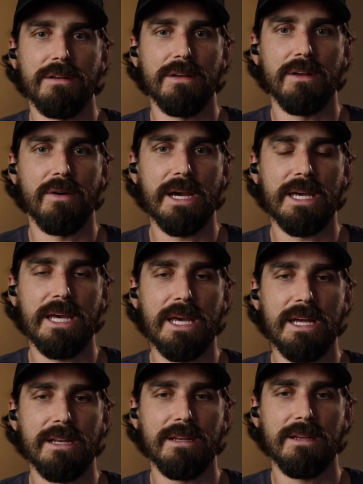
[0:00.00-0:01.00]
You know, I
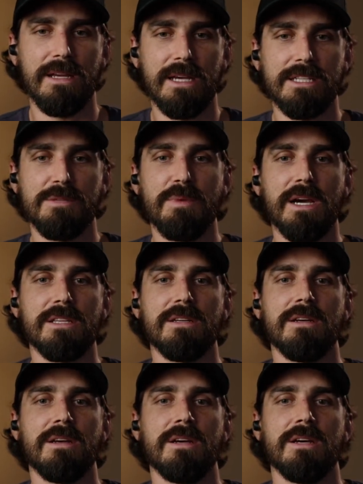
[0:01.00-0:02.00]
can't expect
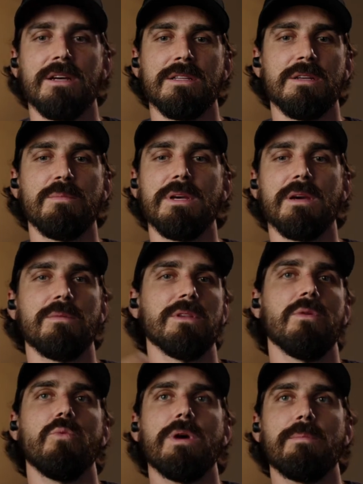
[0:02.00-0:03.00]
to be able
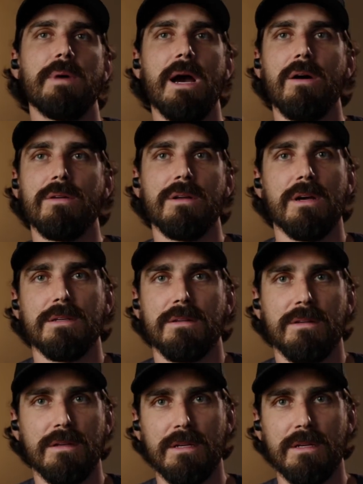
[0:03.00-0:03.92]
to whip out a